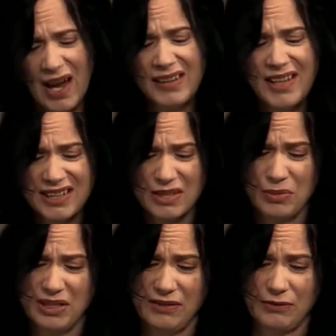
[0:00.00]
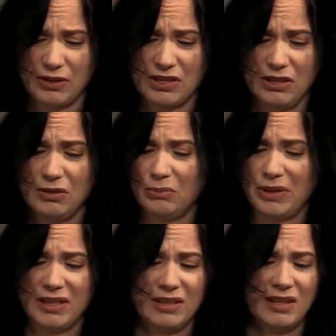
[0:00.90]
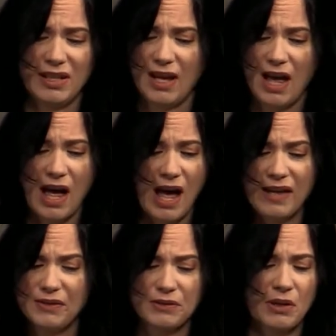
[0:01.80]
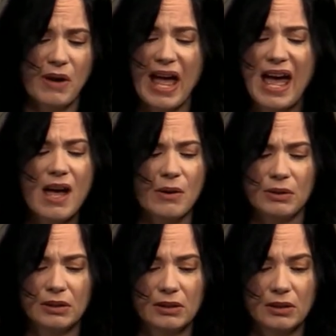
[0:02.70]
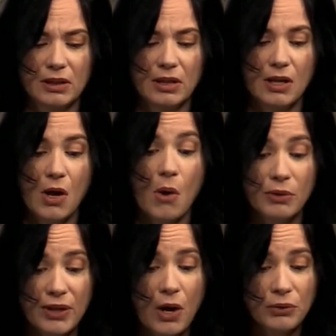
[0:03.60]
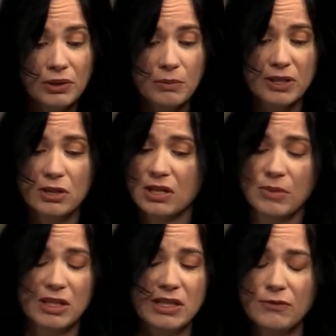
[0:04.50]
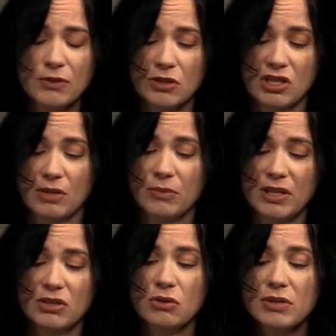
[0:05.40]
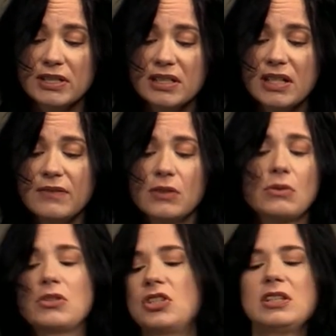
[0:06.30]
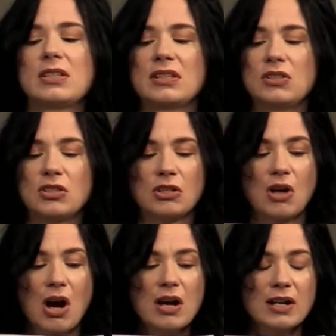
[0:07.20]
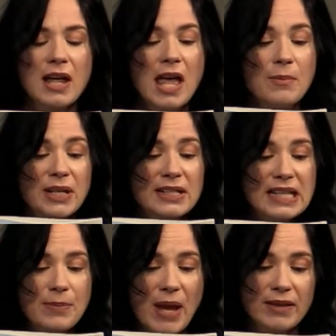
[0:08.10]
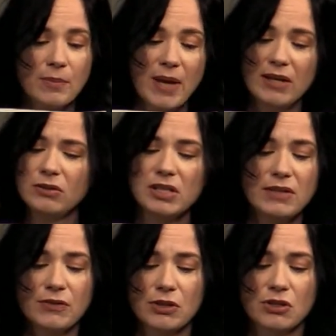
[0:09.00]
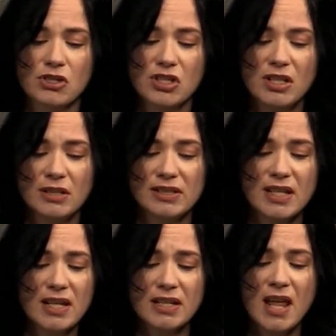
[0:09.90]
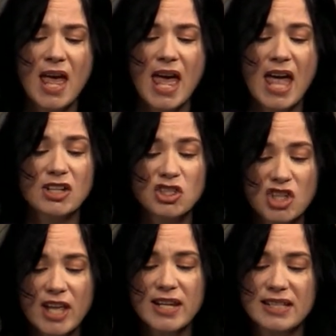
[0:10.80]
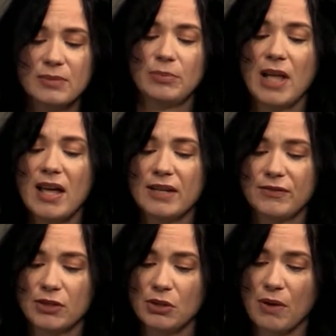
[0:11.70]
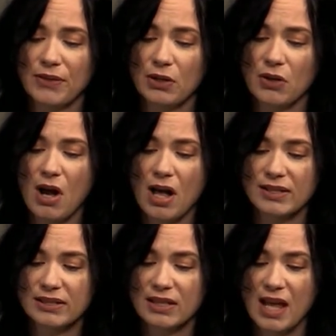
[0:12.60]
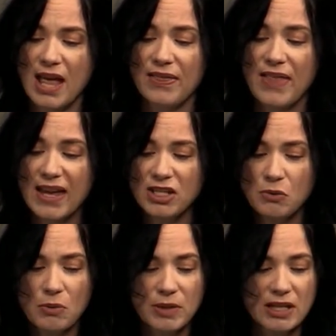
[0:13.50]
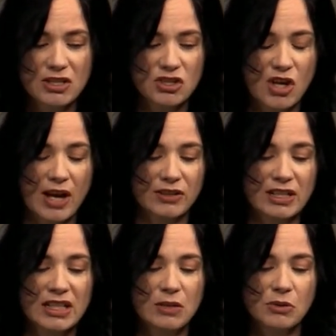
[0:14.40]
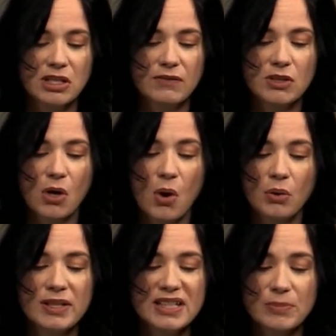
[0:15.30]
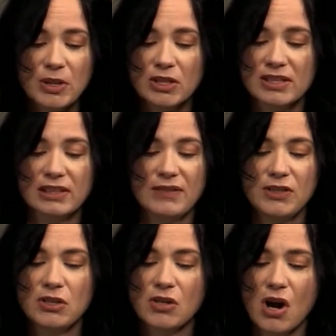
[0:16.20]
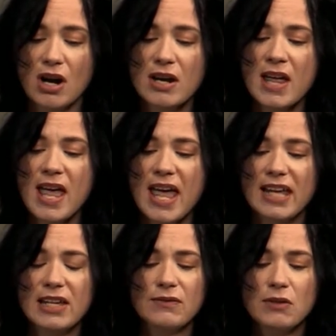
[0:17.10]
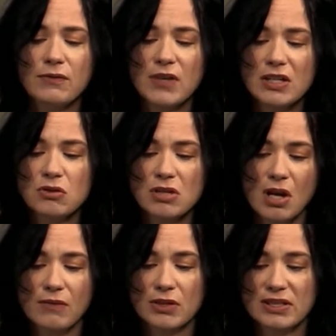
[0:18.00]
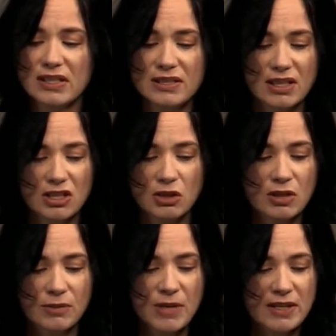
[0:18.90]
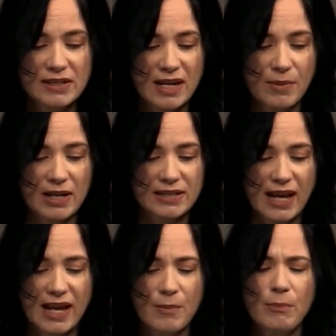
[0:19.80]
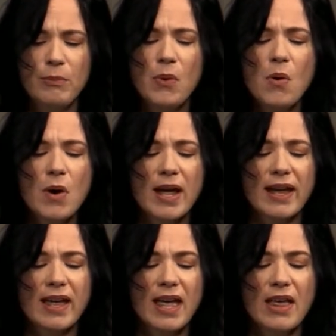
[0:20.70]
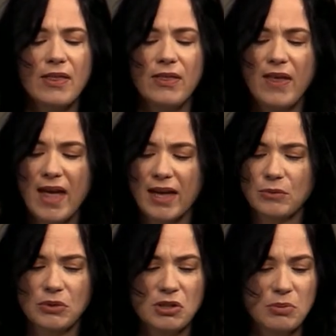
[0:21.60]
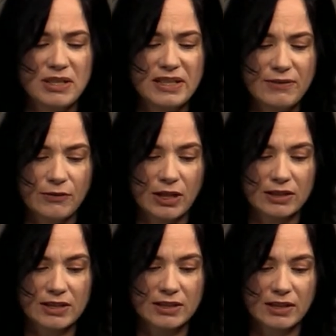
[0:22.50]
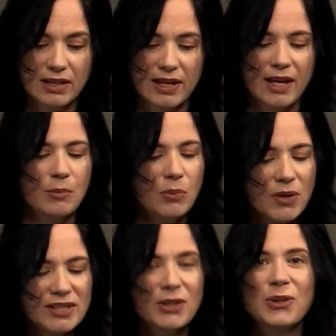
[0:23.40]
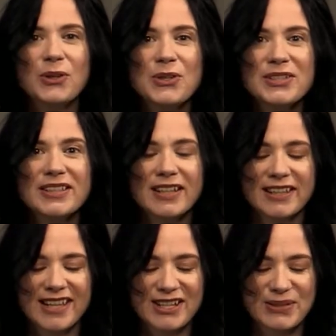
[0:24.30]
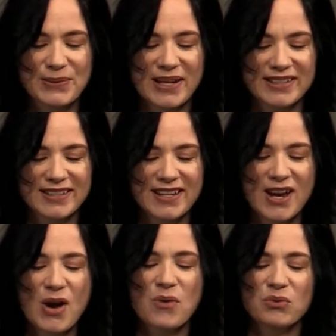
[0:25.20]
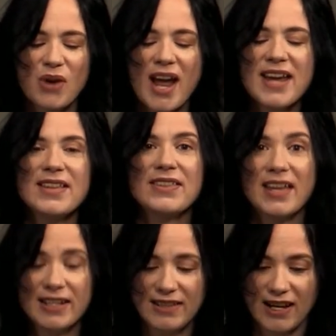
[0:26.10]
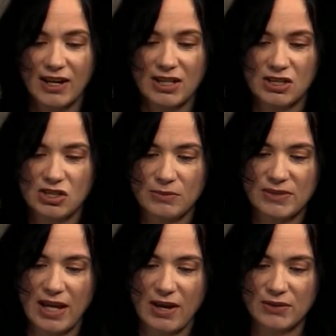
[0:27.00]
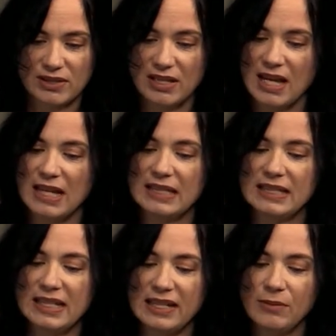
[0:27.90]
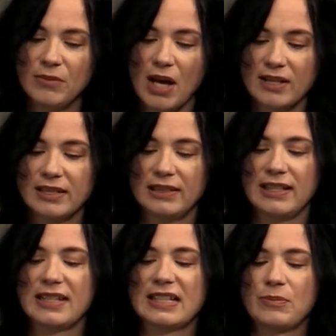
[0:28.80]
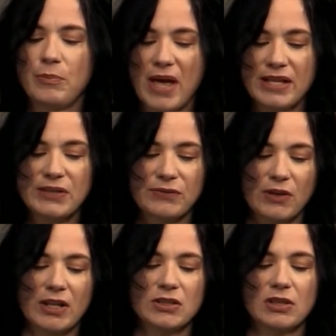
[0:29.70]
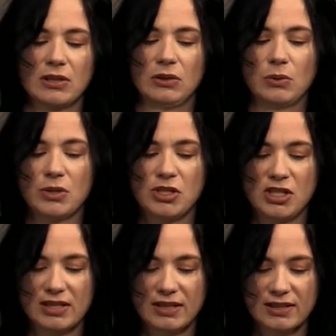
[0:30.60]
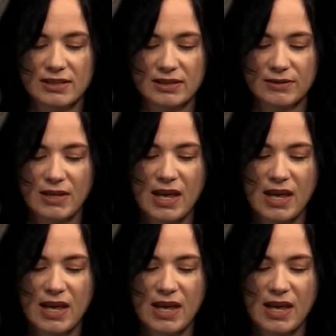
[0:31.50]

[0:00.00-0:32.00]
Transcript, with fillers: I'd like to be different too, but I don't know how. Well, the only way you can be different, Jim, is to receive the Lord Jesus into your heart because he paid the penalty for your sin and shed his blood for you on the cross. Then you will be his child, and he will give you the Holy Spirit to live in your heart and give you victory over sins that you commit day by day. And boy, then will you be different. And boys and girls, guess what? Right then and there in Jim's house, Tim got to lead his best friend to the Lord Jesus.